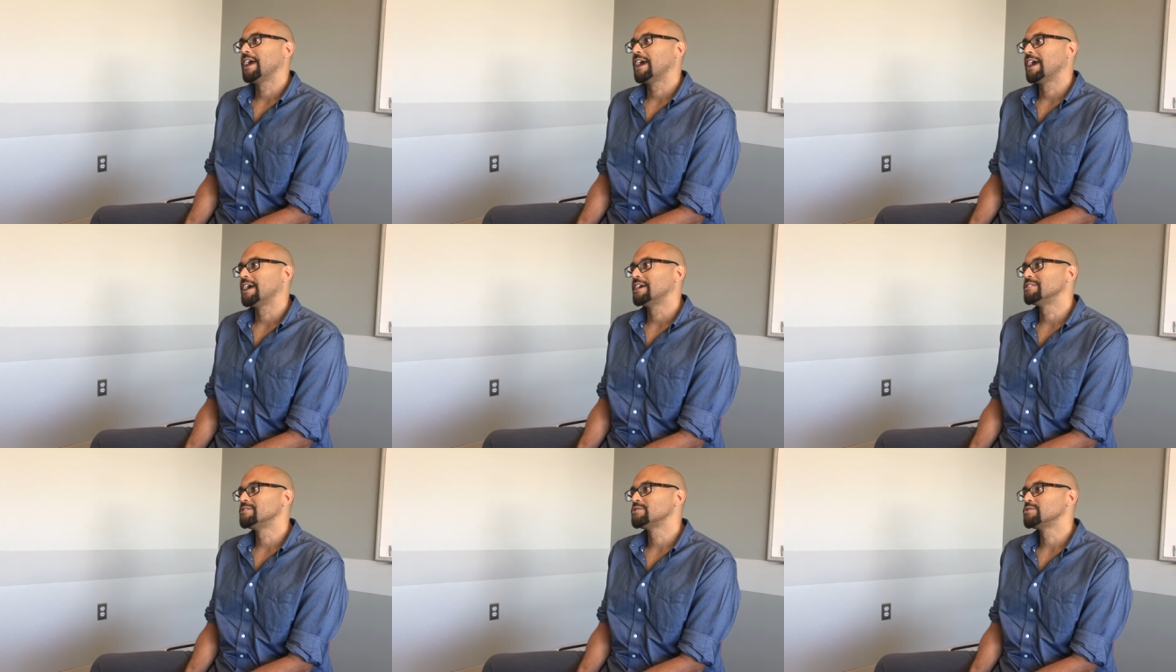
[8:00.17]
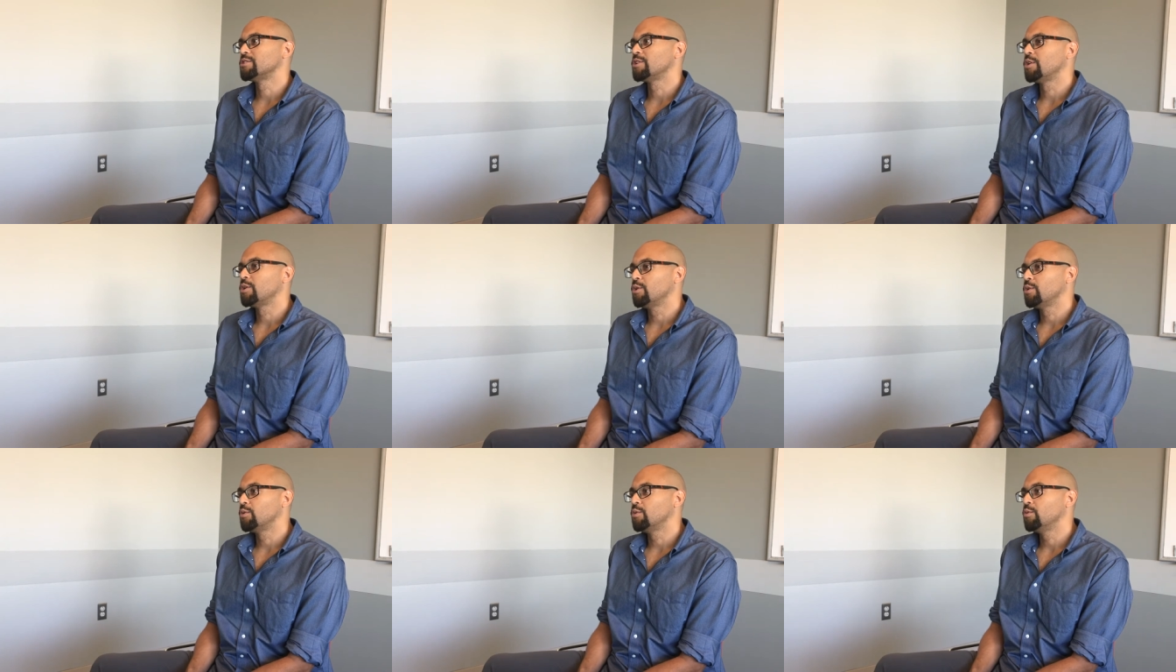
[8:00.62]
And
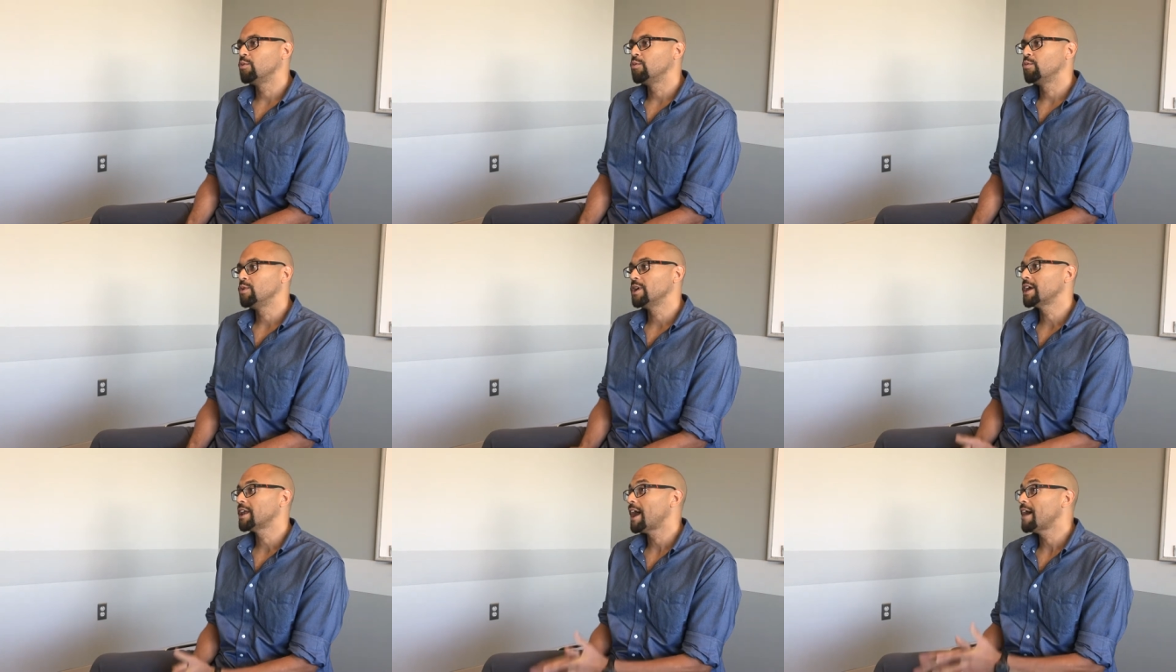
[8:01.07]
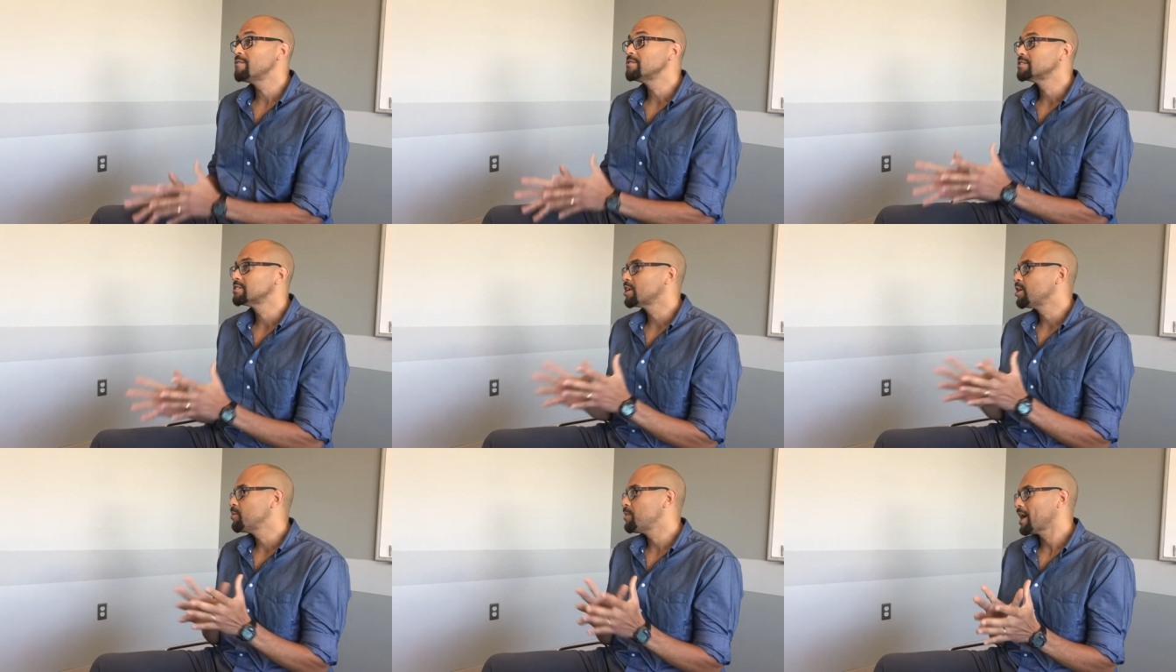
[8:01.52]
so we can
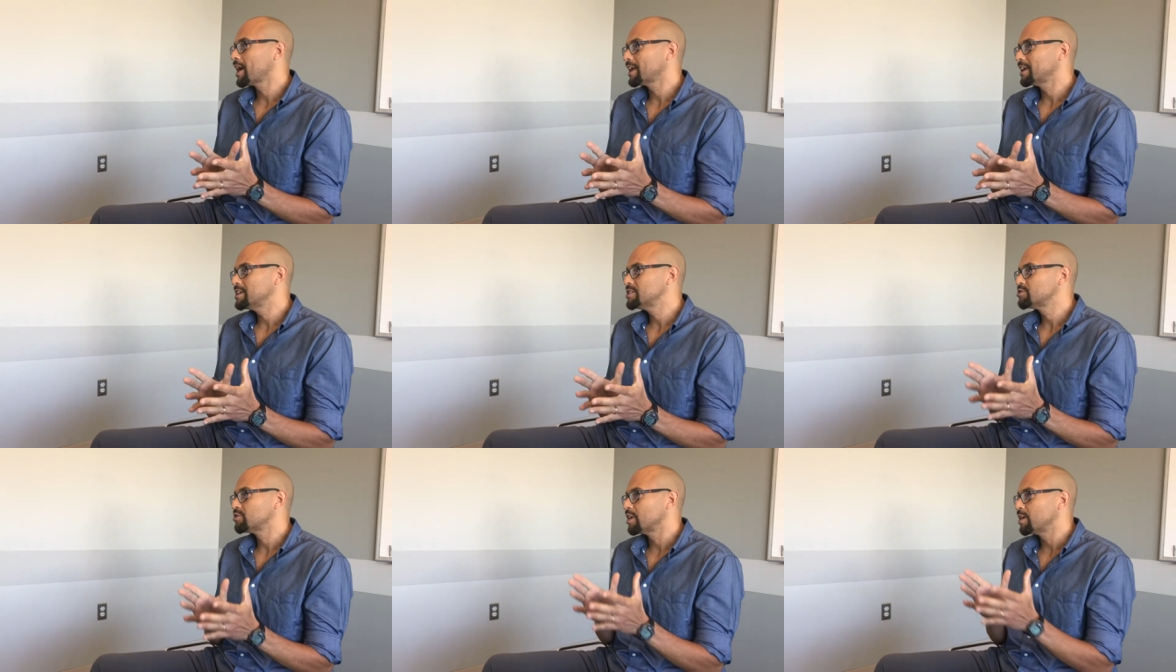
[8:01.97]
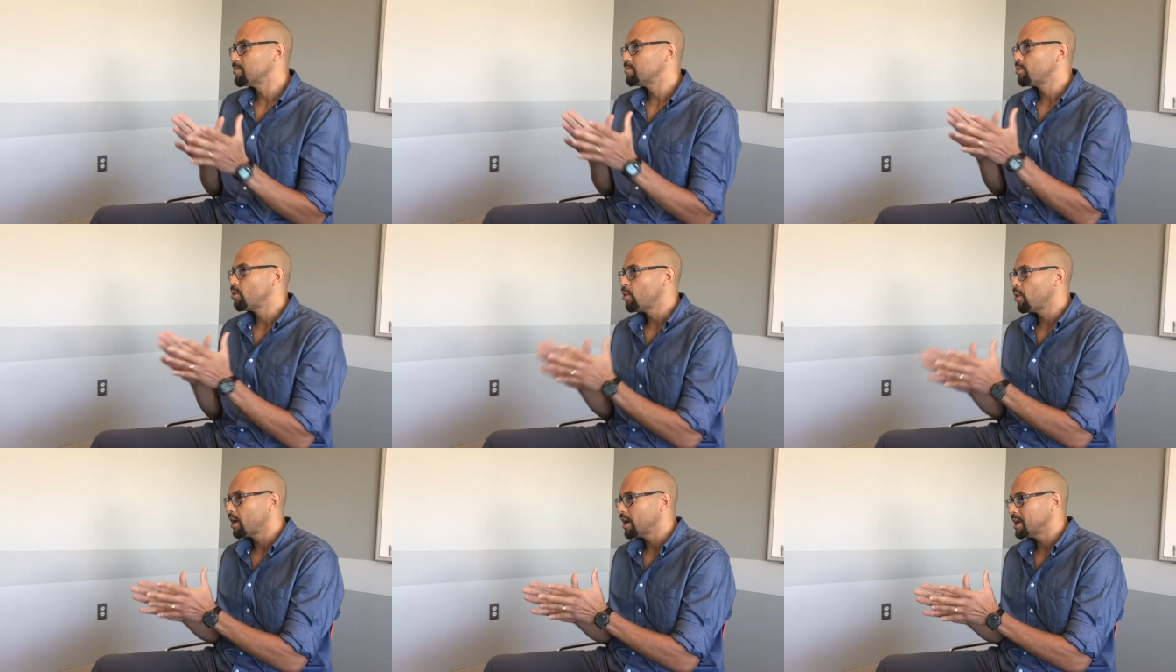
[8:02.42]
obviously go back in history
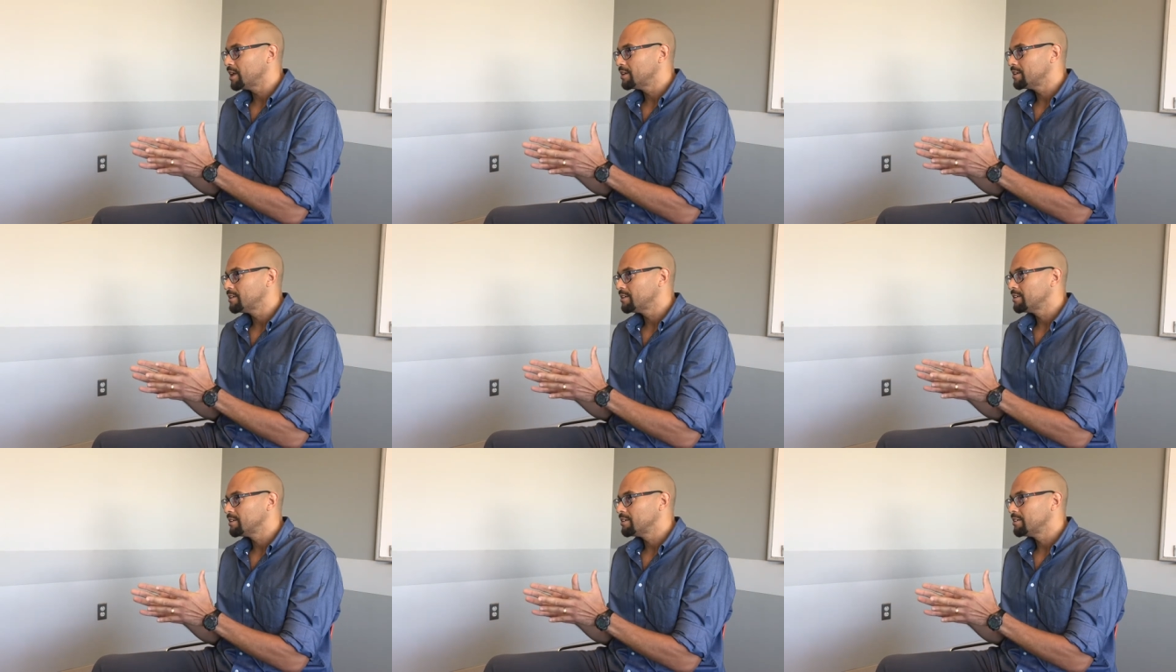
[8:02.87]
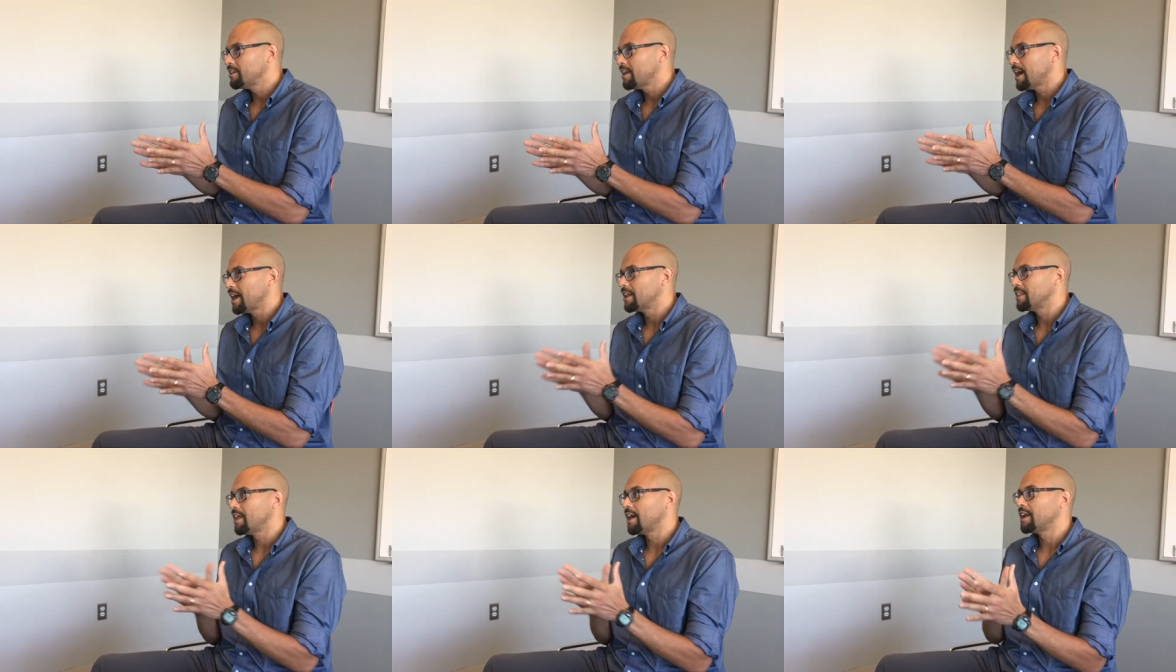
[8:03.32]
and point
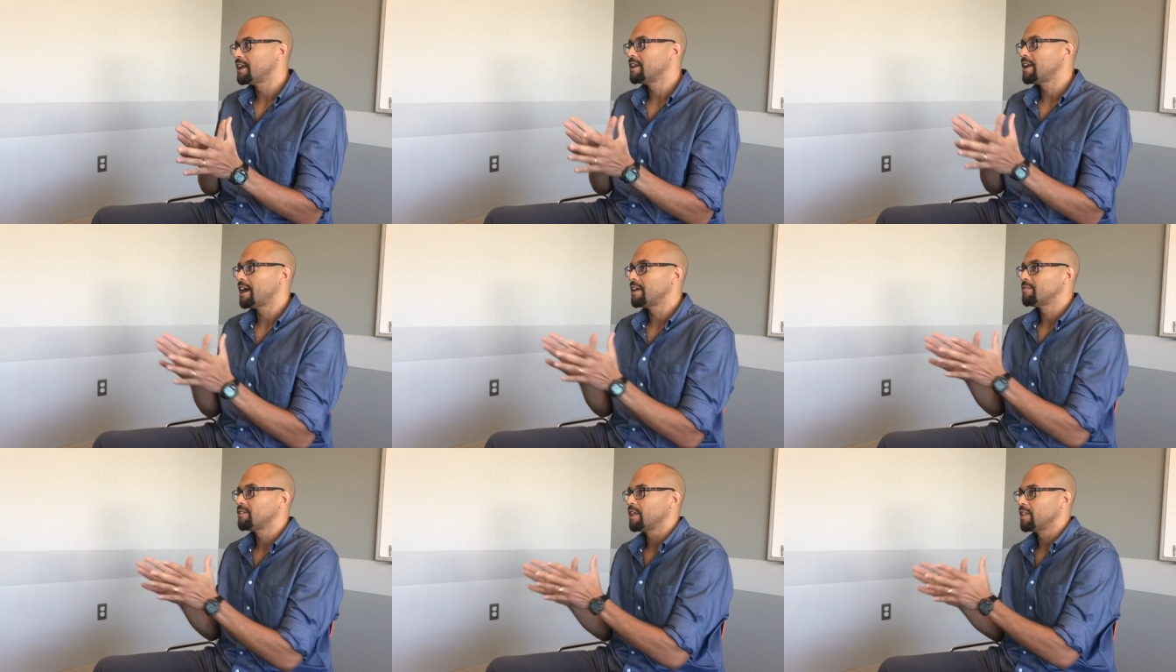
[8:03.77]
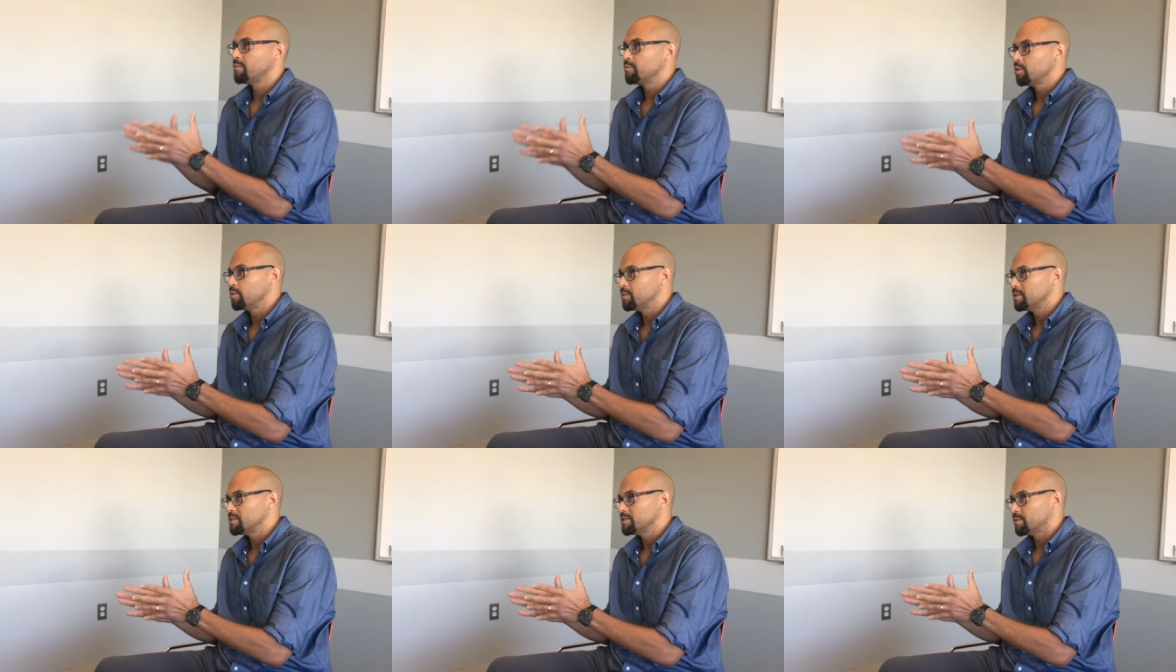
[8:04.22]
at a lot of nonviolent
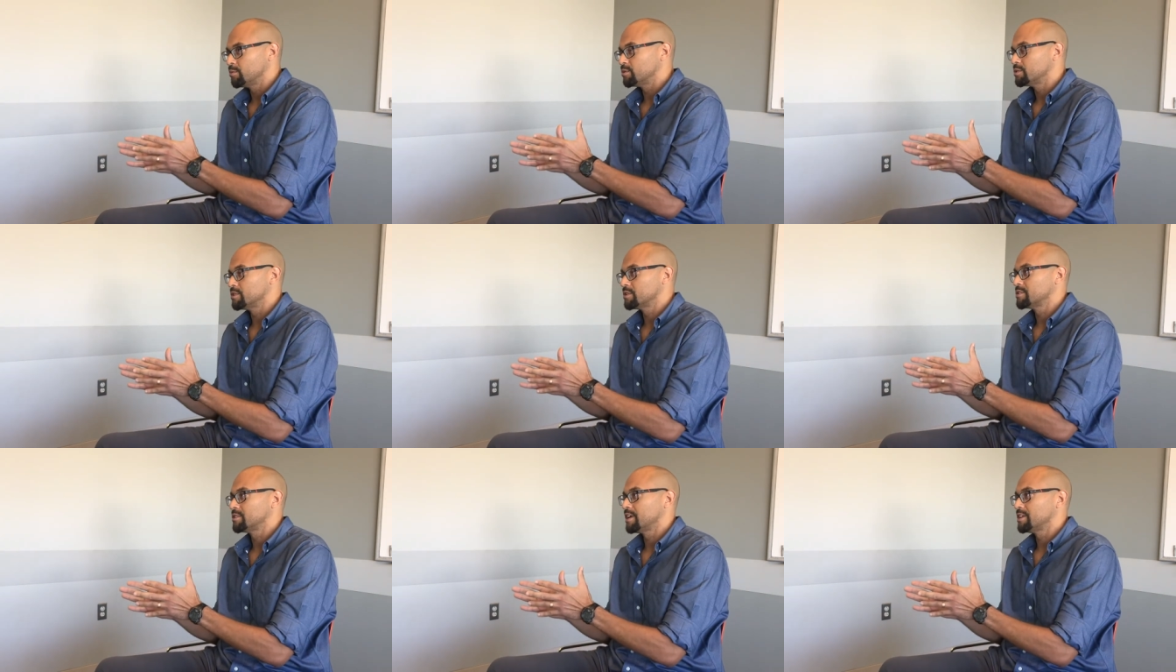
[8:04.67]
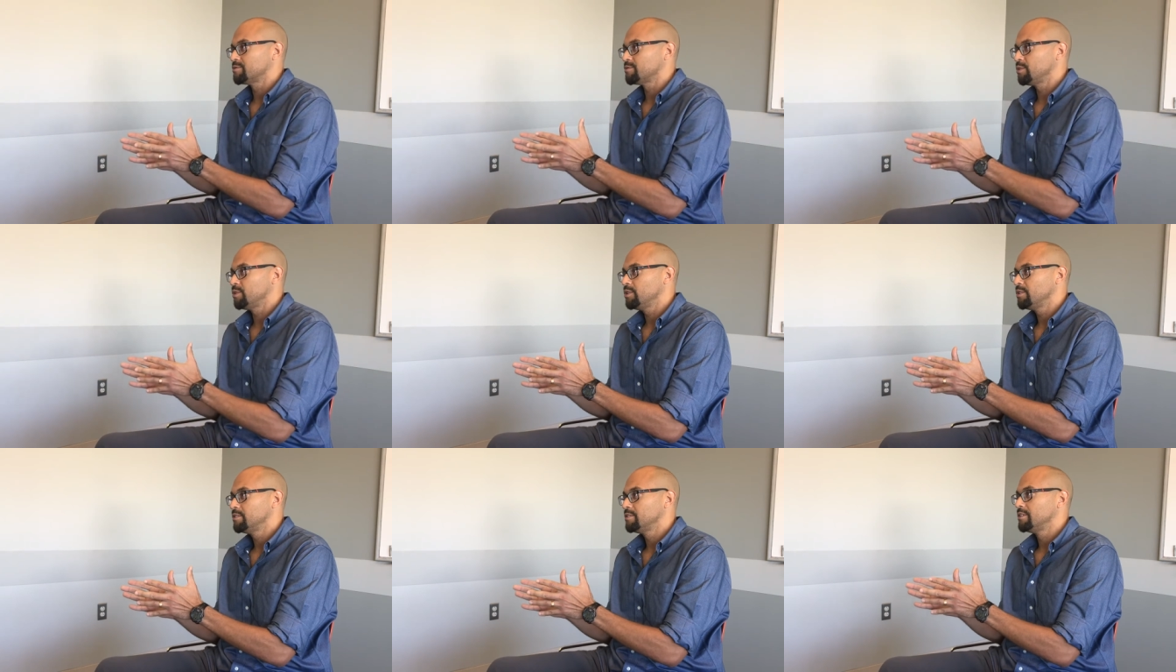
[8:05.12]
movements that were
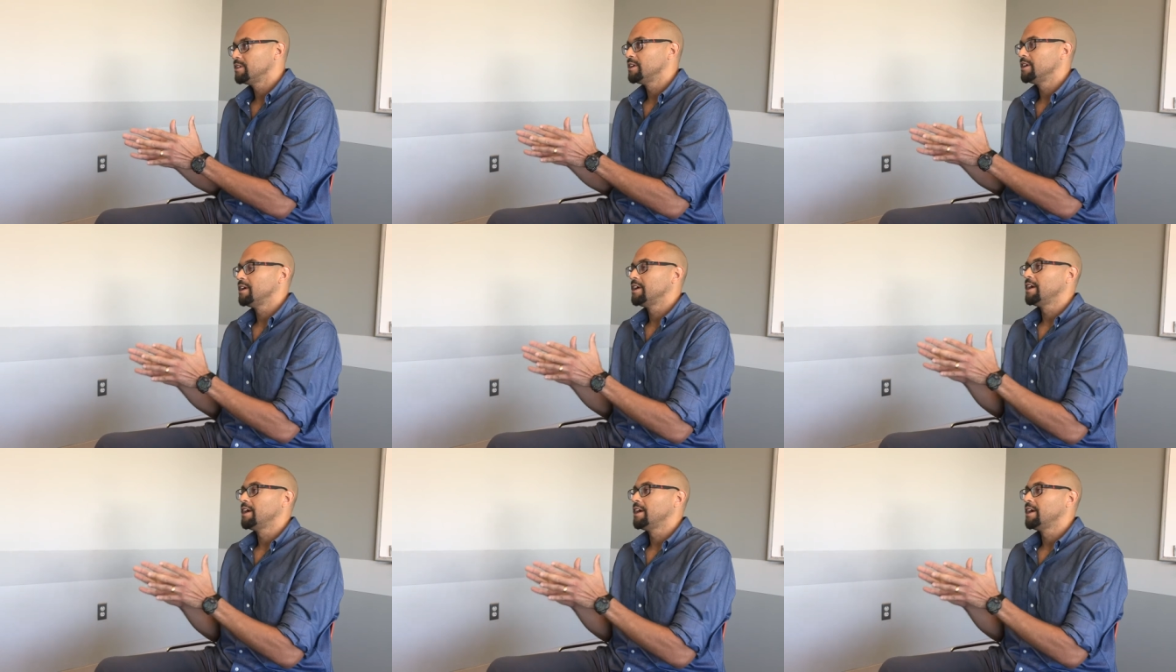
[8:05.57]
successful.